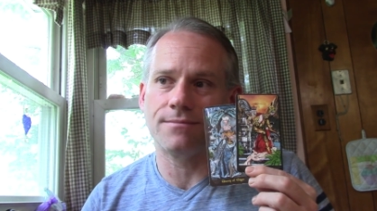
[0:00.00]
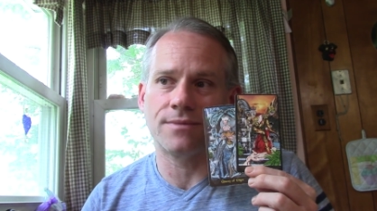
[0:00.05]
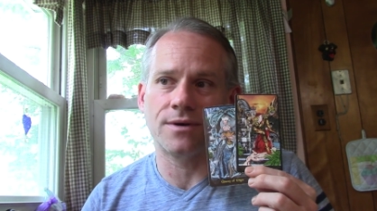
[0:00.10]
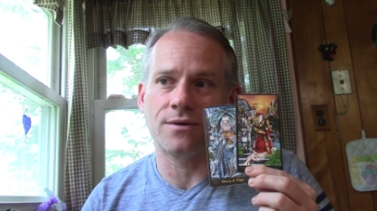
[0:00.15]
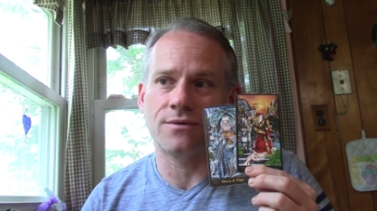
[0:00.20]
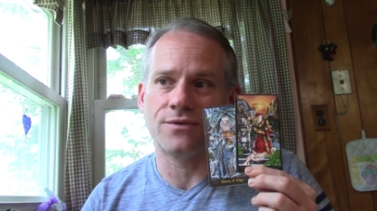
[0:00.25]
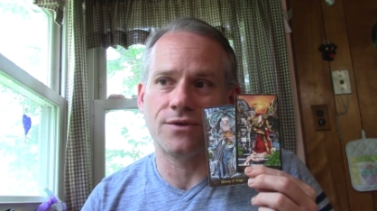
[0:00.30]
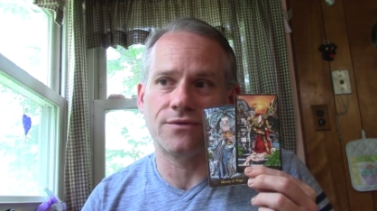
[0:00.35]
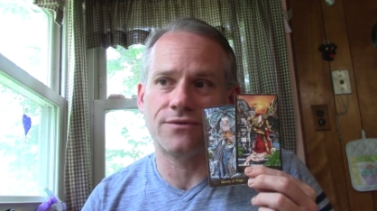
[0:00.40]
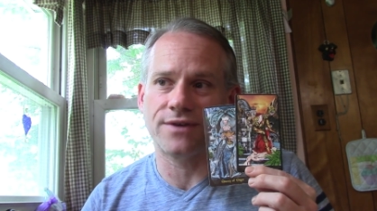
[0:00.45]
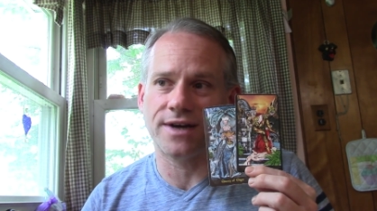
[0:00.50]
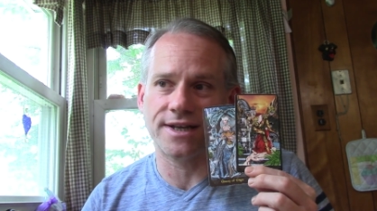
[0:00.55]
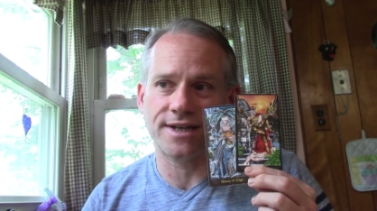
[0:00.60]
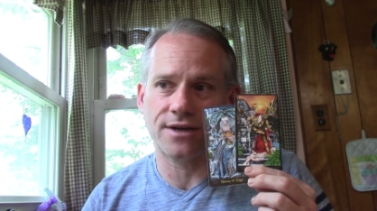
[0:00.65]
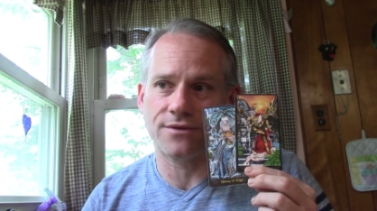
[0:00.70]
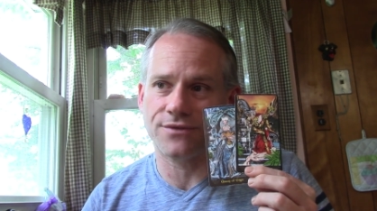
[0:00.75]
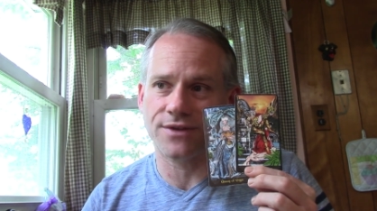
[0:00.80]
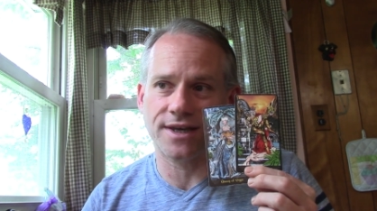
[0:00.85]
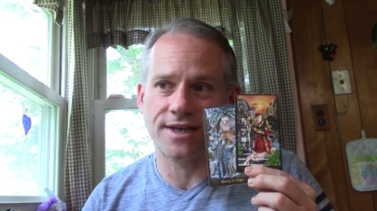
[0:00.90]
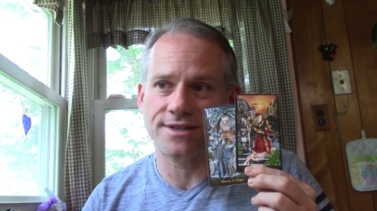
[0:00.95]
but if you find
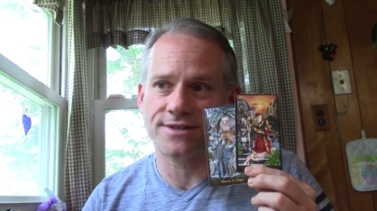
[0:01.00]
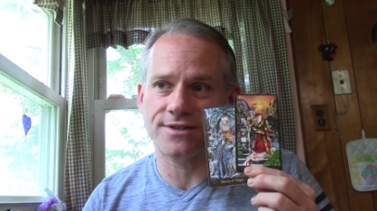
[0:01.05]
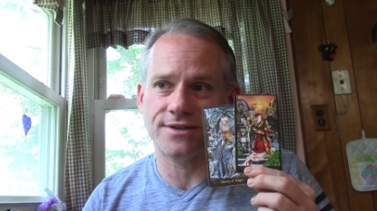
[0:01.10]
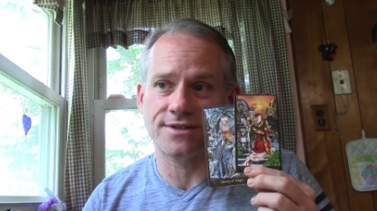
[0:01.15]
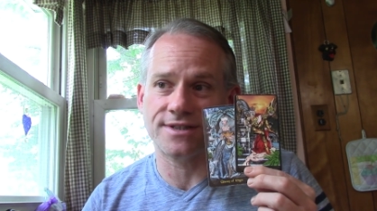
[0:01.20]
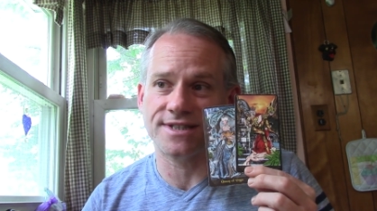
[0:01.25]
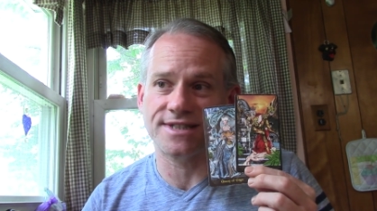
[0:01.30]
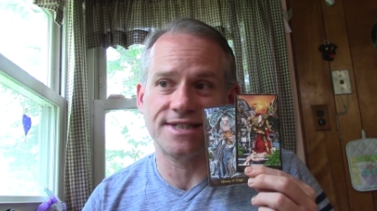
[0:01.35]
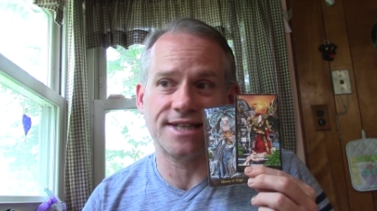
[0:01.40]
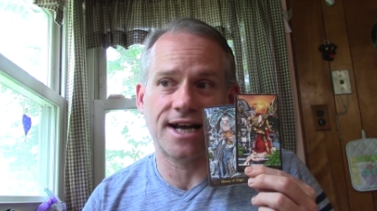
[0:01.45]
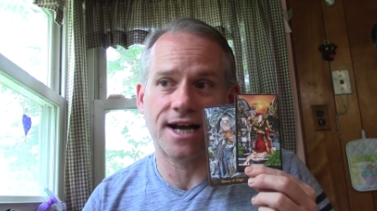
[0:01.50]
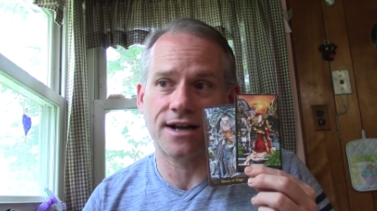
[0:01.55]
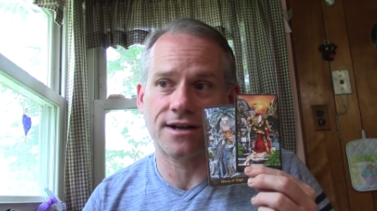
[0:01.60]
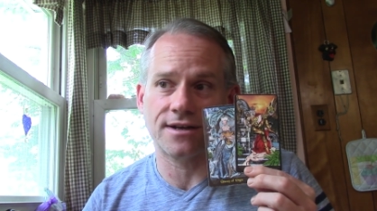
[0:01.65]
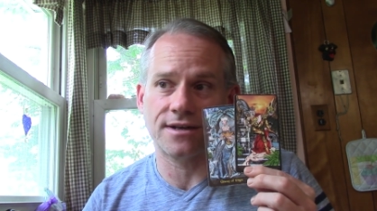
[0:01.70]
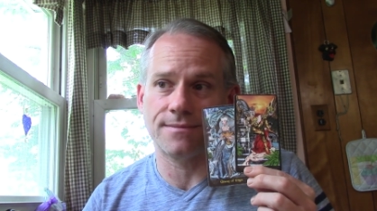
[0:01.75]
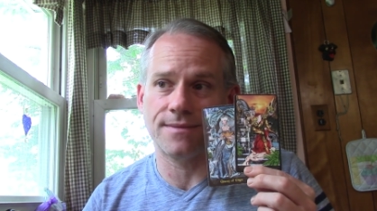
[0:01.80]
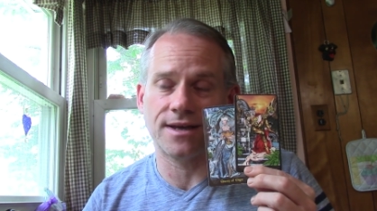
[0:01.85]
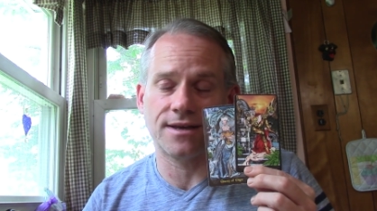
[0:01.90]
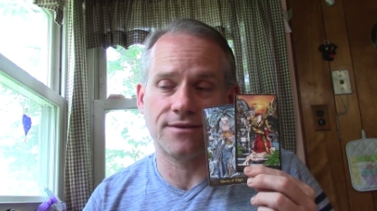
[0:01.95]
out the answer, it's not
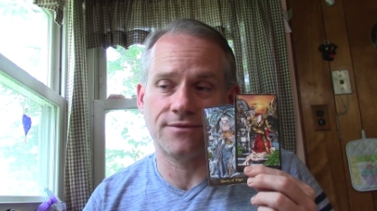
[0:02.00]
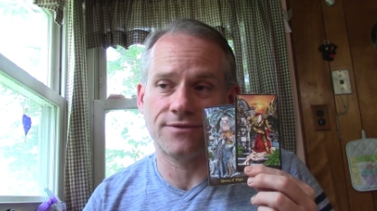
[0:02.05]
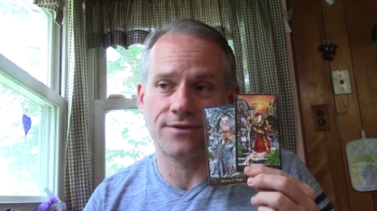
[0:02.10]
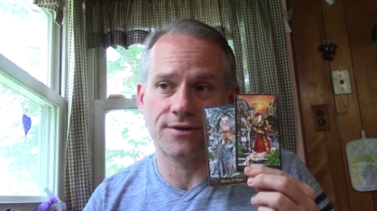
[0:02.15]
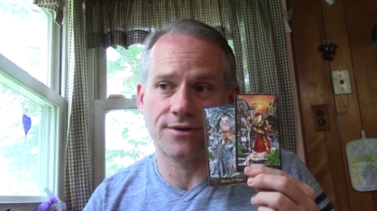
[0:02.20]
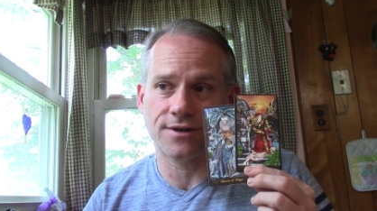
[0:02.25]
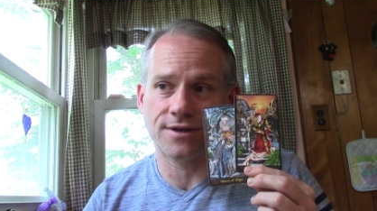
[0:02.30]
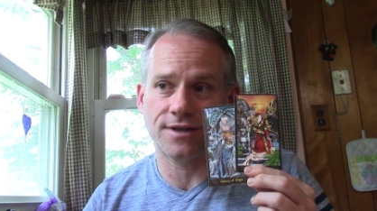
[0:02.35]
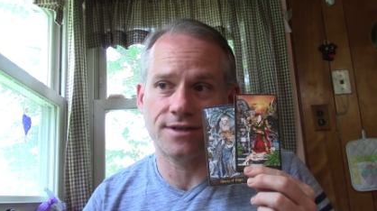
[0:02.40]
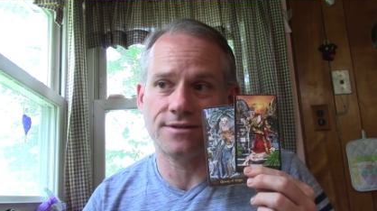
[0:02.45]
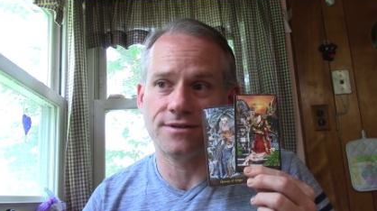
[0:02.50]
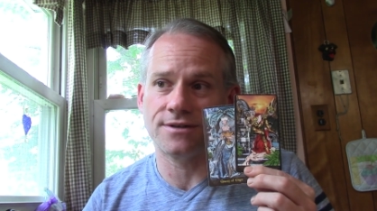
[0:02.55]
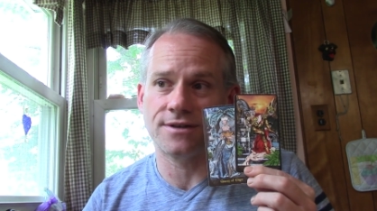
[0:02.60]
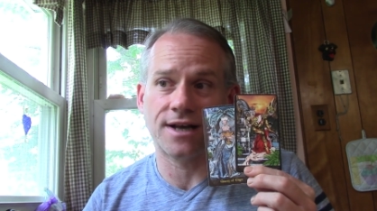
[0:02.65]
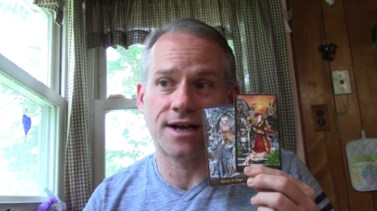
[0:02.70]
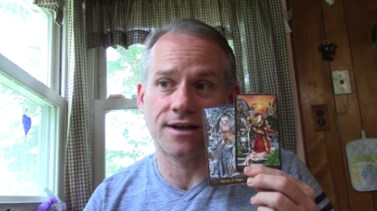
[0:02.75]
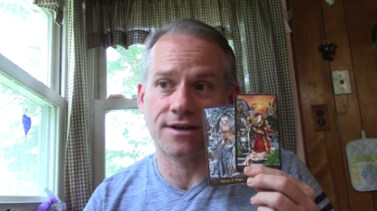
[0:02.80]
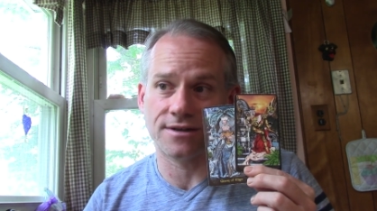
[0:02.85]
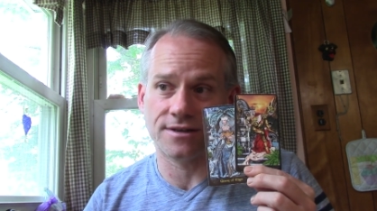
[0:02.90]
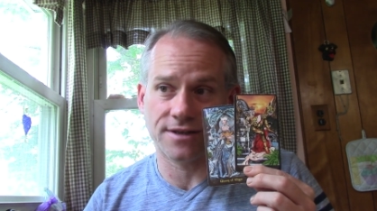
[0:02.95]
going to make you feel good. You're
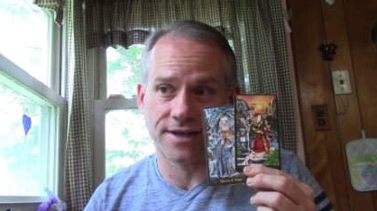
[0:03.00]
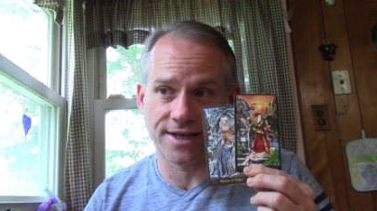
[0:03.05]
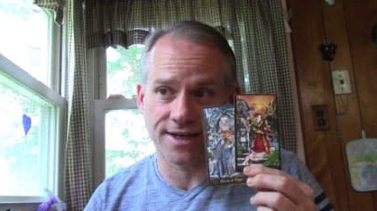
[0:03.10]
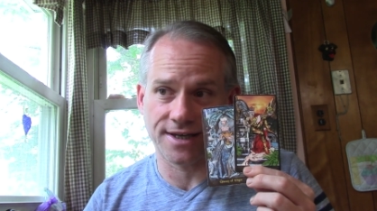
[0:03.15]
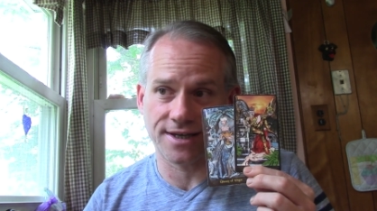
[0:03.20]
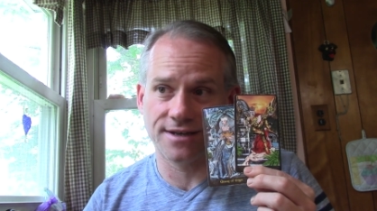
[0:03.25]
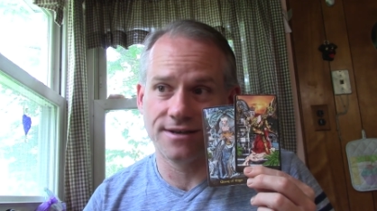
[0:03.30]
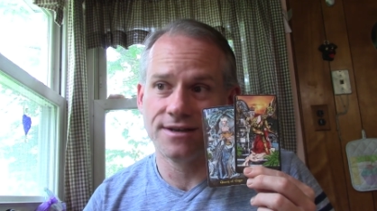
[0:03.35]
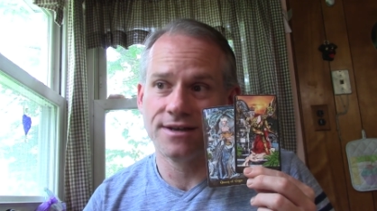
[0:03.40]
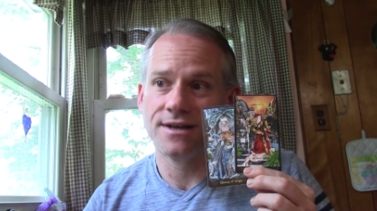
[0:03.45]
not going to like it.